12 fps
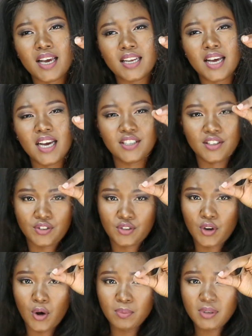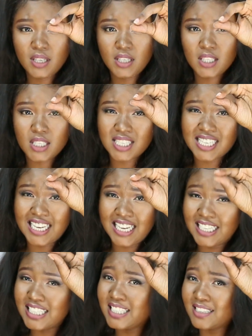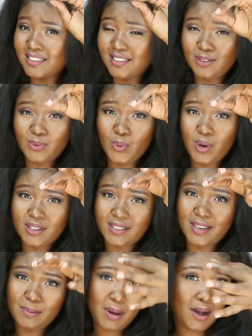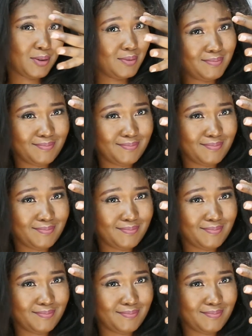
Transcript: and I just combed it and this is what came out.